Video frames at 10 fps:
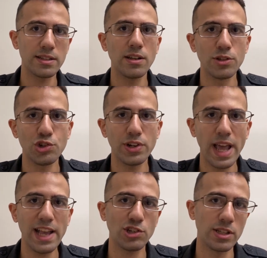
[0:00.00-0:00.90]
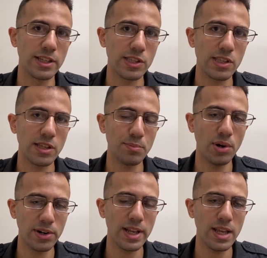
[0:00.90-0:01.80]
ultra-nationalist
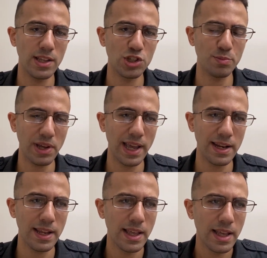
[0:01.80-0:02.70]
party in Japan.